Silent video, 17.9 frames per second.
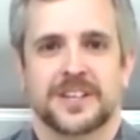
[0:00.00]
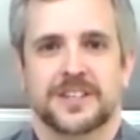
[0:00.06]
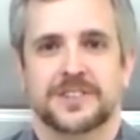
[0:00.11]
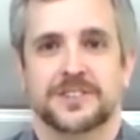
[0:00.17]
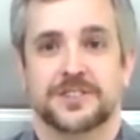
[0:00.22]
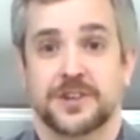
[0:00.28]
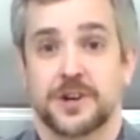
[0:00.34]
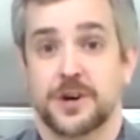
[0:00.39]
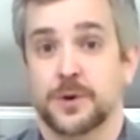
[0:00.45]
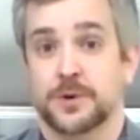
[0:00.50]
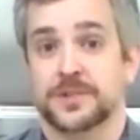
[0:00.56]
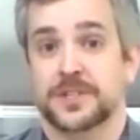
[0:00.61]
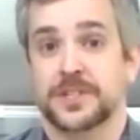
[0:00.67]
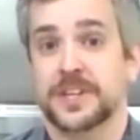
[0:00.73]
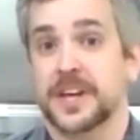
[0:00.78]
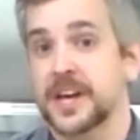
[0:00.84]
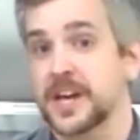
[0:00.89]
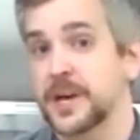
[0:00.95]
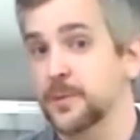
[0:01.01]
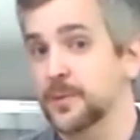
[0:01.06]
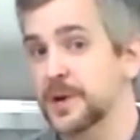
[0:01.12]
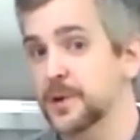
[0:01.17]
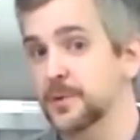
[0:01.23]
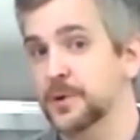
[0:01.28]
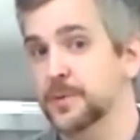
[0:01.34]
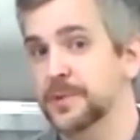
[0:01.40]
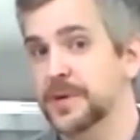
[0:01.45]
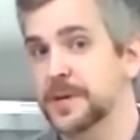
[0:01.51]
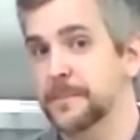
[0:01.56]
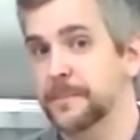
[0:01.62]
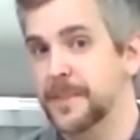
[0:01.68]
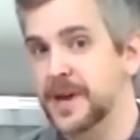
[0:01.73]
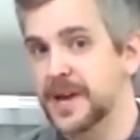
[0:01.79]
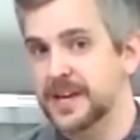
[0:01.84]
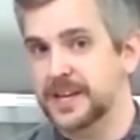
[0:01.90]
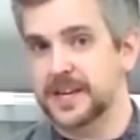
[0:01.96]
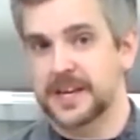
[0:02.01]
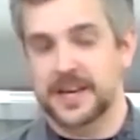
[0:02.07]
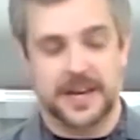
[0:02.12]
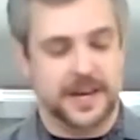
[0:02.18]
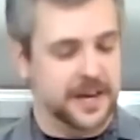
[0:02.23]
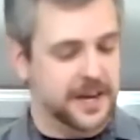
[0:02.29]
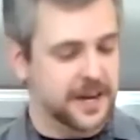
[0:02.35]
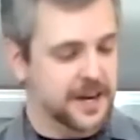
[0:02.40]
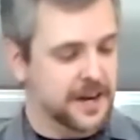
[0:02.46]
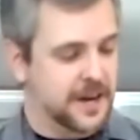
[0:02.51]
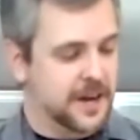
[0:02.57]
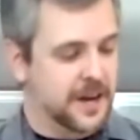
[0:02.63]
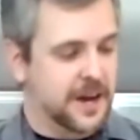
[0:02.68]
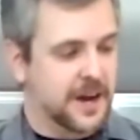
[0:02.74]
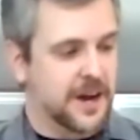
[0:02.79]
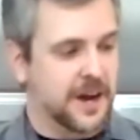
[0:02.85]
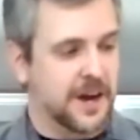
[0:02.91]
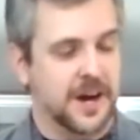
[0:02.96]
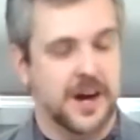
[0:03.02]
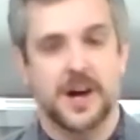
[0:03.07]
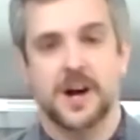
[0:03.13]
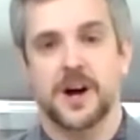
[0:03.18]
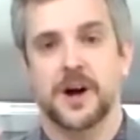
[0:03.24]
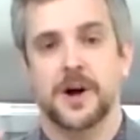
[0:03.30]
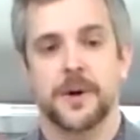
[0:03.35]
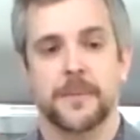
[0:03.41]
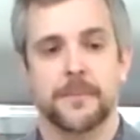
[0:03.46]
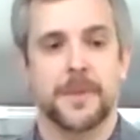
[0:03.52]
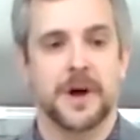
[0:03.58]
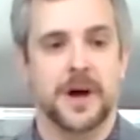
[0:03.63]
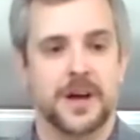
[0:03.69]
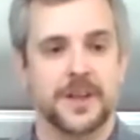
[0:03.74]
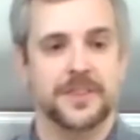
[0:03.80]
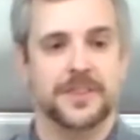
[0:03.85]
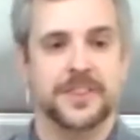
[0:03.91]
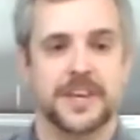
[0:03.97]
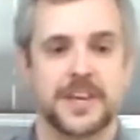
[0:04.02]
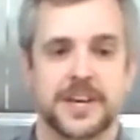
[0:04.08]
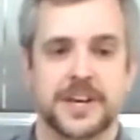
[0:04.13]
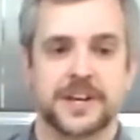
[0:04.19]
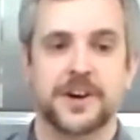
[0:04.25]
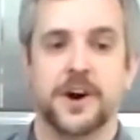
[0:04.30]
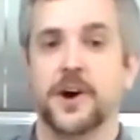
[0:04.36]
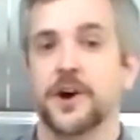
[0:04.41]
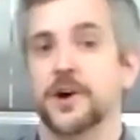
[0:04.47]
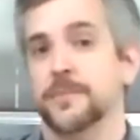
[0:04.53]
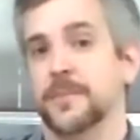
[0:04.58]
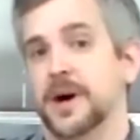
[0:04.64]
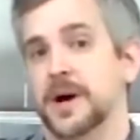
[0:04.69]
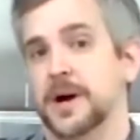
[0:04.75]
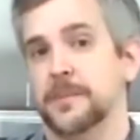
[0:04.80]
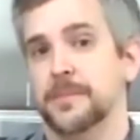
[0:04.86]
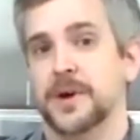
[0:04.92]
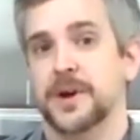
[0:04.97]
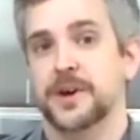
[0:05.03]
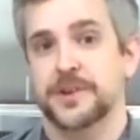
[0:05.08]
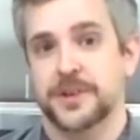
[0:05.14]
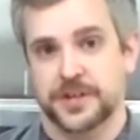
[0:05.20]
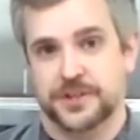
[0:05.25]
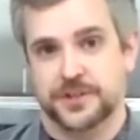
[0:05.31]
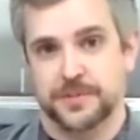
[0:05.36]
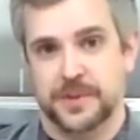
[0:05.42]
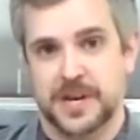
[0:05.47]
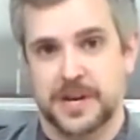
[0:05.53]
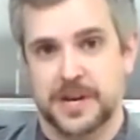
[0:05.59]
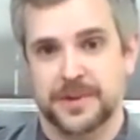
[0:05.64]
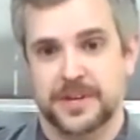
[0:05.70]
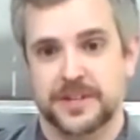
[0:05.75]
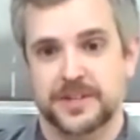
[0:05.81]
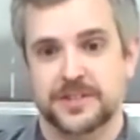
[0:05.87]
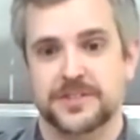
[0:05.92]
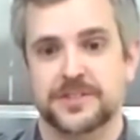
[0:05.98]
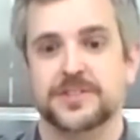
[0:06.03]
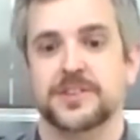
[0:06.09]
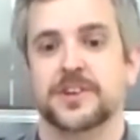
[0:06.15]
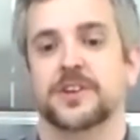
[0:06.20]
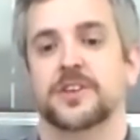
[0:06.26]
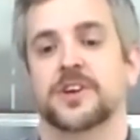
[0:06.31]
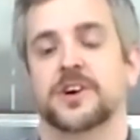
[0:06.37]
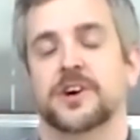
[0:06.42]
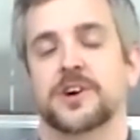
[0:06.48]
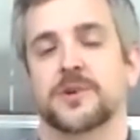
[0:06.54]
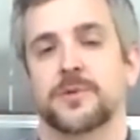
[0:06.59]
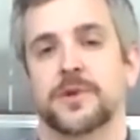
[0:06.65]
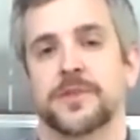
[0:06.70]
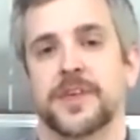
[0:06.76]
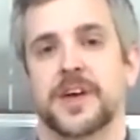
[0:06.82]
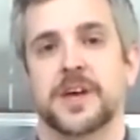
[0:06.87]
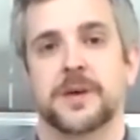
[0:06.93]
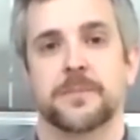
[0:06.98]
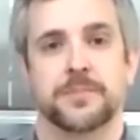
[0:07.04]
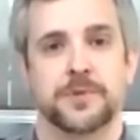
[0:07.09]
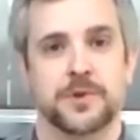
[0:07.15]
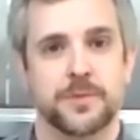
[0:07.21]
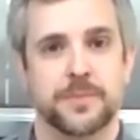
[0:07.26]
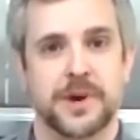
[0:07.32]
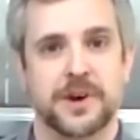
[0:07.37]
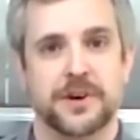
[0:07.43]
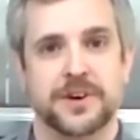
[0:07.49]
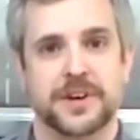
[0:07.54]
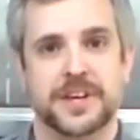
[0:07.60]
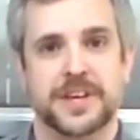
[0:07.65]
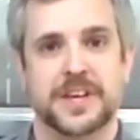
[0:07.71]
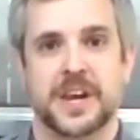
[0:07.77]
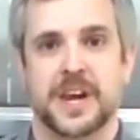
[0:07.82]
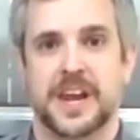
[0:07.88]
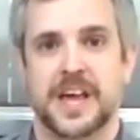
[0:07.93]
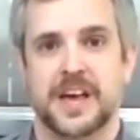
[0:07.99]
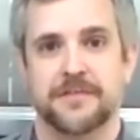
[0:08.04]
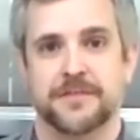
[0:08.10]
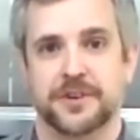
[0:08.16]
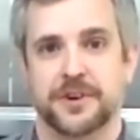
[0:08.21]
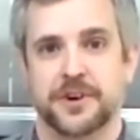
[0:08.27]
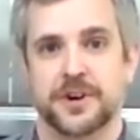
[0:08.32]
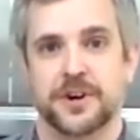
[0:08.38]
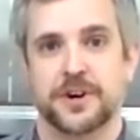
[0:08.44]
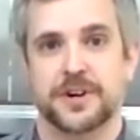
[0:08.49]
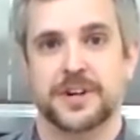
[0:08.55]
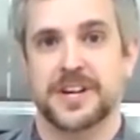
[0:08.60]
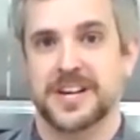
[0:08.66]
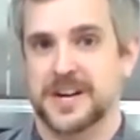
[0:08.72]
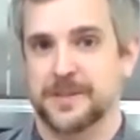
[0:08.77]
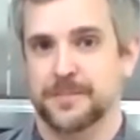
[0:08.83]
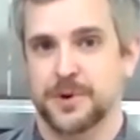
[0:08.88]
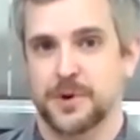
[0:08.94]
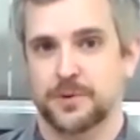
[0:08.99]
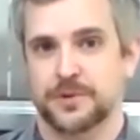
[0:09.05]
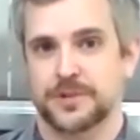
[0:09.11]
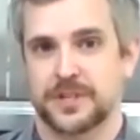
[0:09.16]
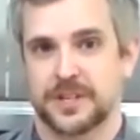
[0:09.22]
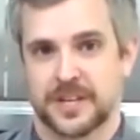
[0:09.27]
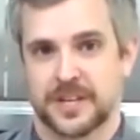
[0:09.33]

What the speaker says: So today we will be making the Cardamom Dutch Babies along with a blueberry lavender compote.